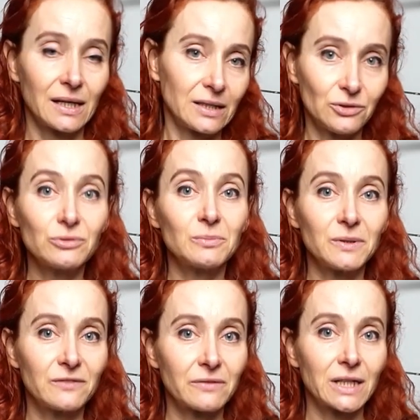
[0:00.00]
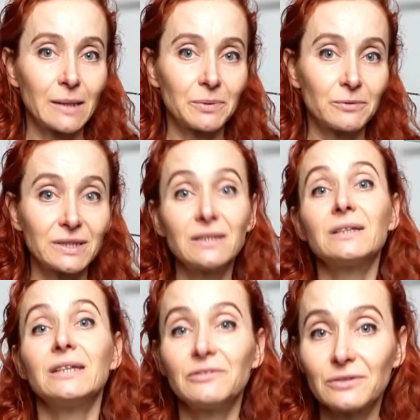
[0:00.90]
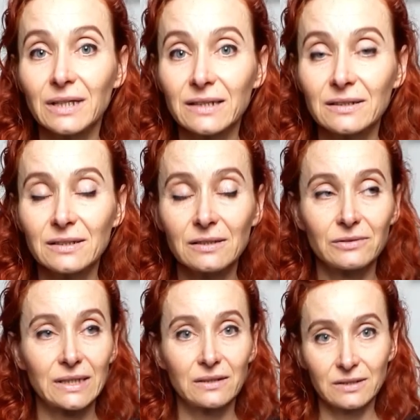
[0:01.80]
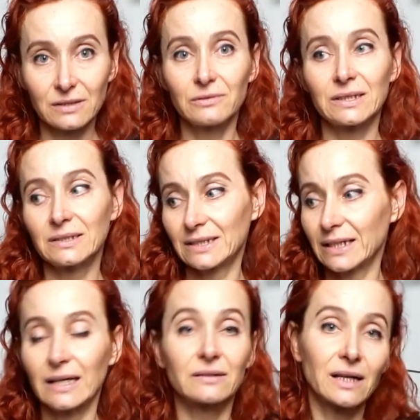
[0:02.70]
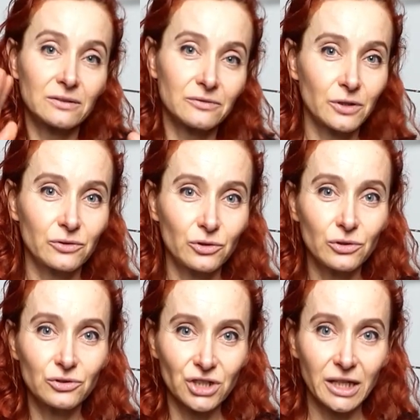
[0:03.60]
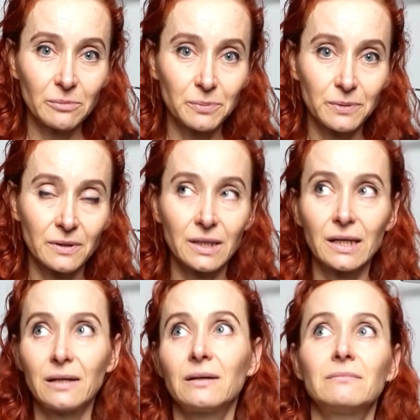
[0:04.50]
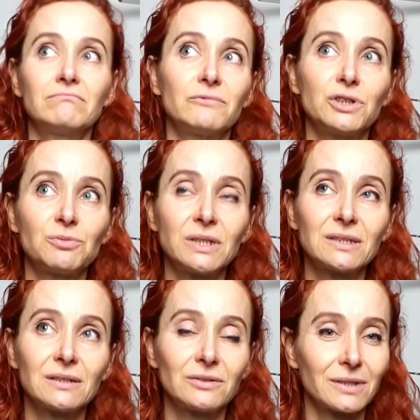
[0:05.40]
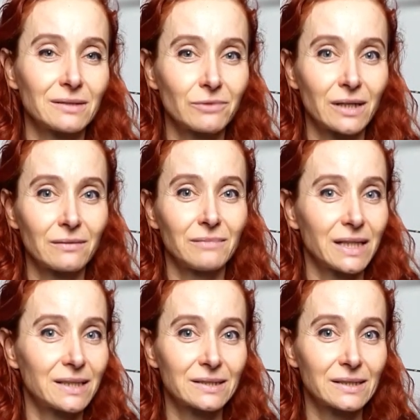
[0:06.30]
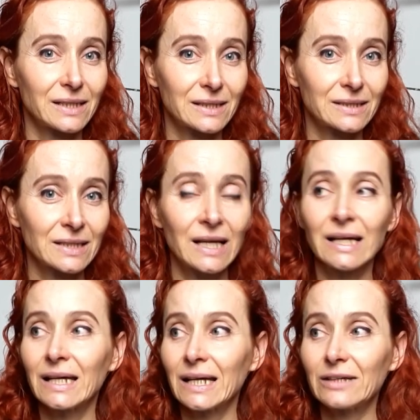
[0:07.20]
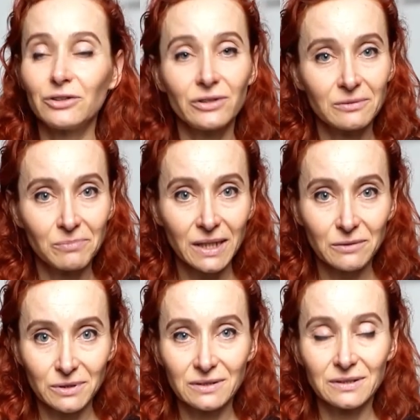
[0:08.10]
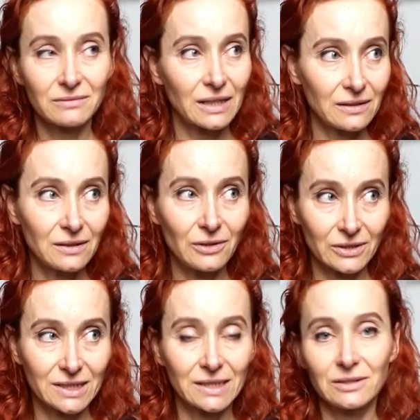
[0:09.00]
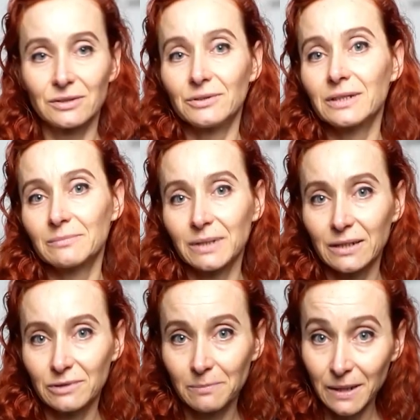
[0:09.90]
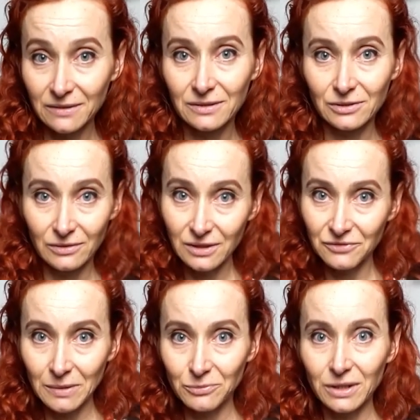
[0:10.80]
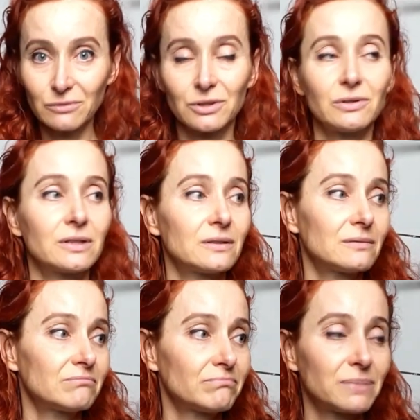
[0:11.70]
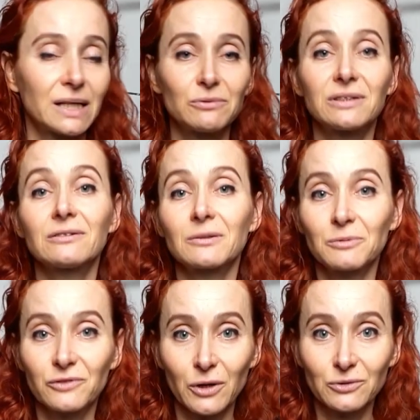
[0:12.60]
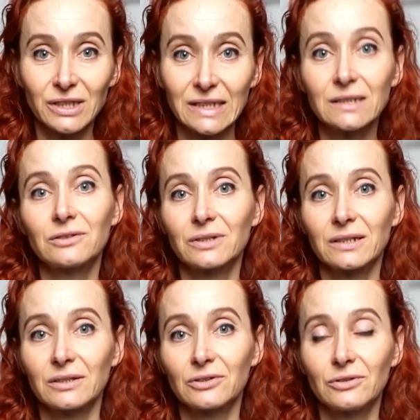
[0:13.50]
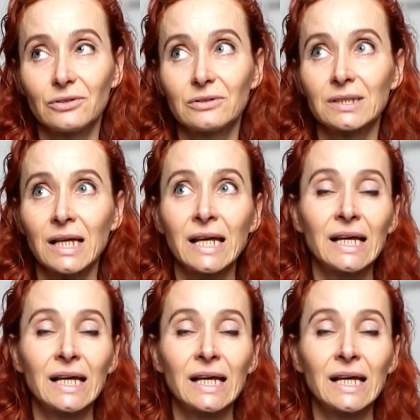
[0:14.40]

And you would be very happy with it if you like the silhouette. The silhouette is again kind of cocoon shape, which means that you can wear layers and layers. And you can play with a lot. So you can play with patterns on the fabric, where you can play with type of coating that you are going to use.